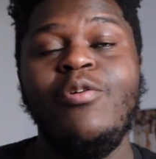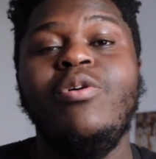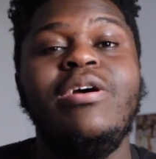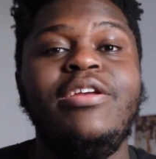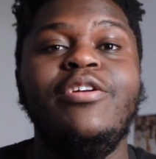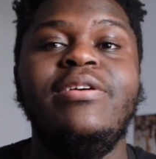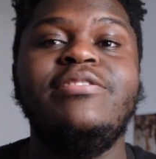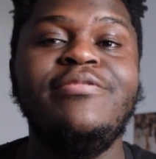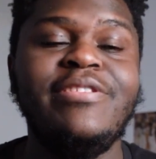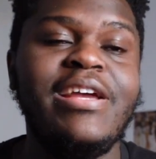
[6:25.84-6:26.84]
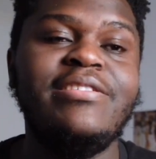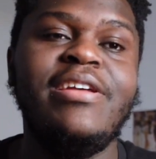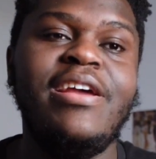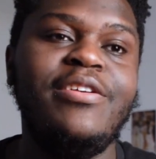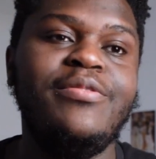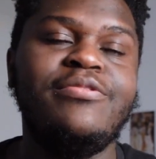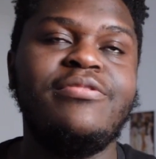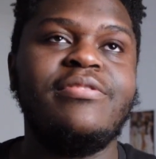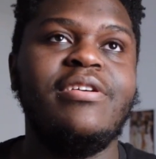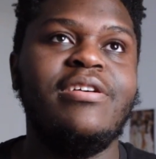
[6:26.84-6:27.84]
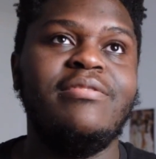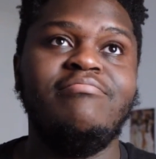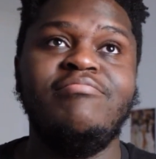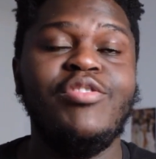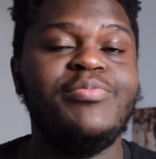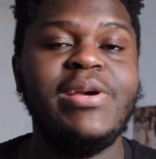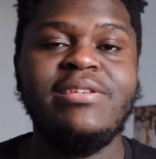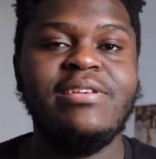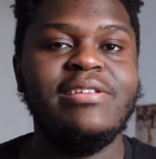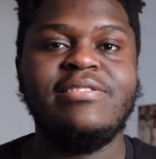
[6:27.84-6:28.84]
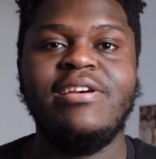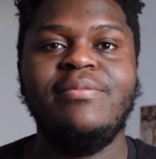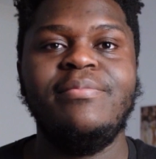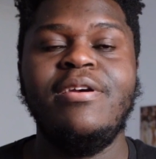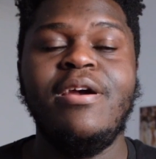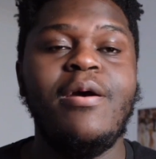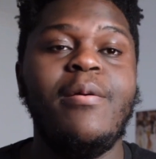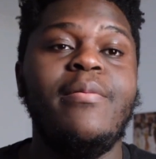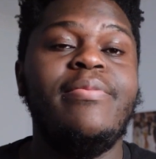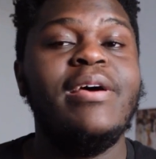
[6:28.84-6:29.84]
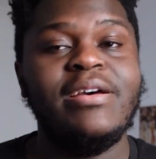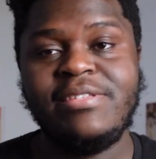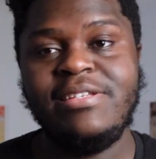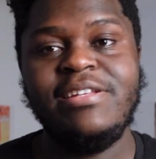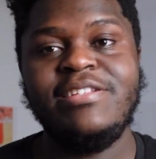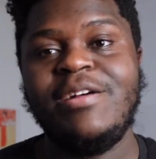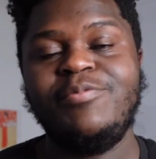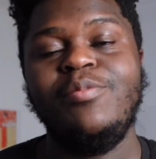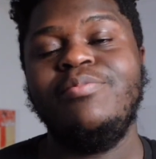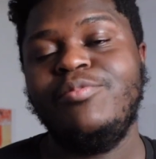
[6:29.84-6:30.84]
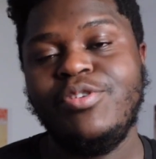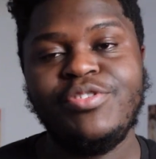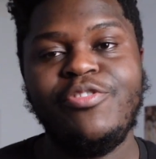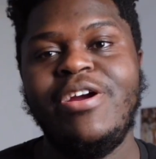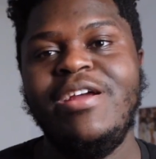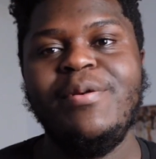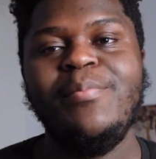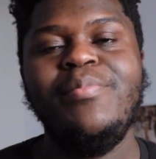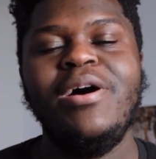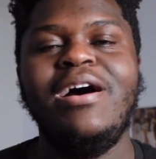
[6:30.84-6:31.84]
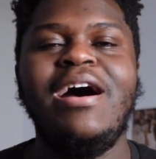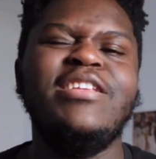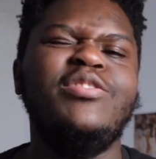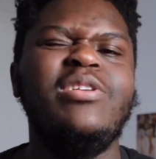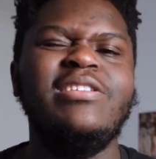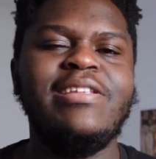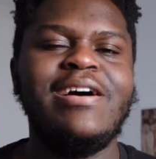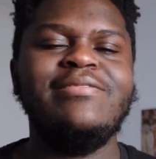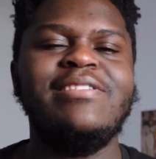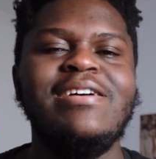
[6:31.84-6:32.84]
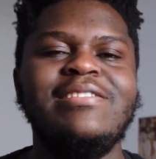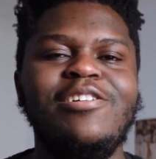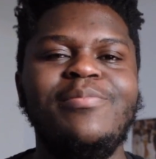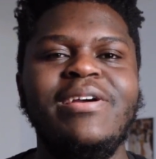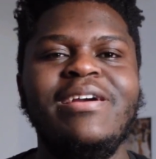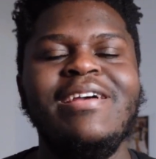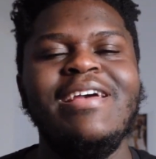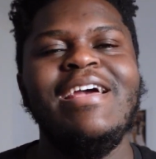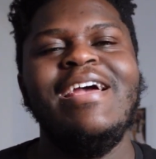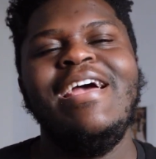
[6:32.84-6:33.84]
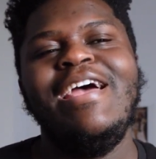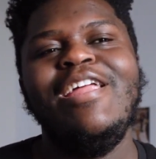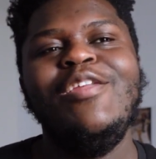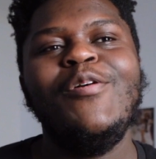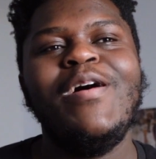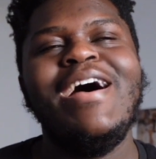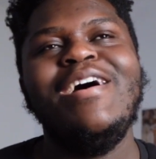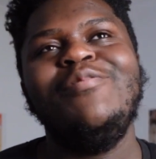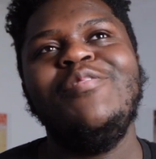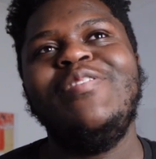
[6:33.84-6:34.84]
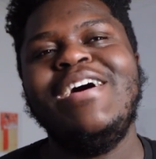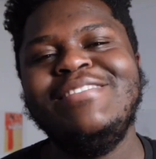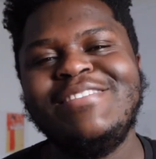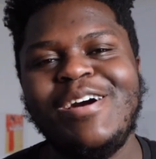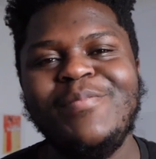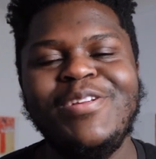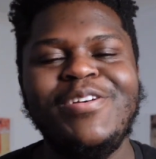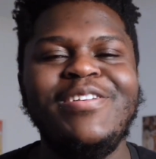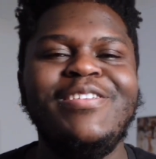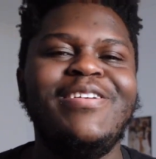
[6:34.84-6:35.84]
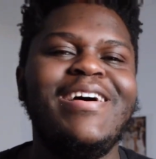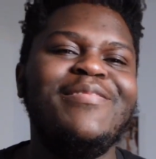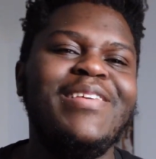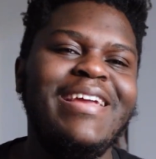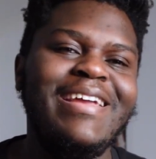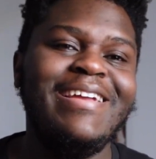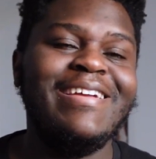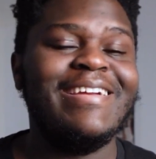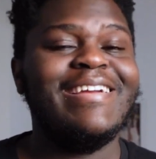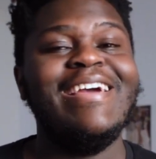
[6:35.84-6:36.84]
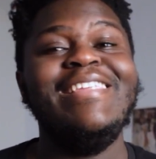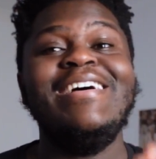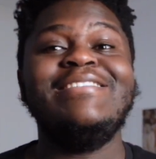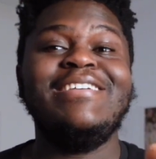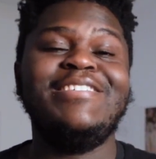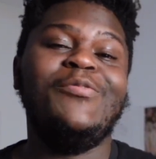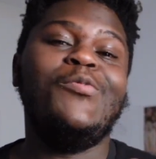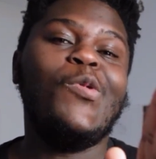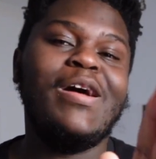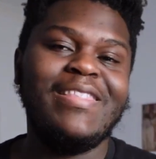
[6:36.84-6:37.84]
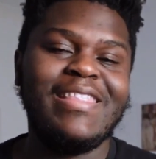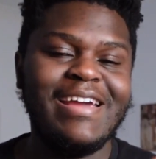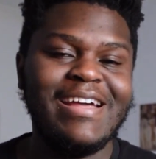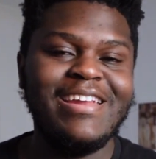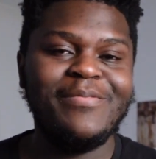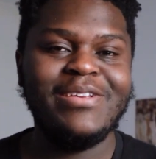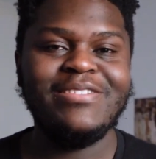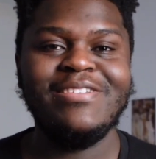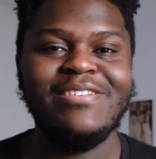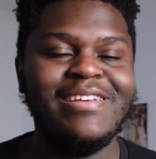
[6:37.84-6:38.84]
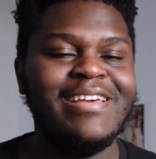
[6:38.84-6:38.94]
Well, you know, in terms of day-to-day use, it was basically the same. That 16-inch laptop was great, but I just wanted to downsize a little bit and not have the fans coming on, not have the heat. And that's actually one thing I didn't mention,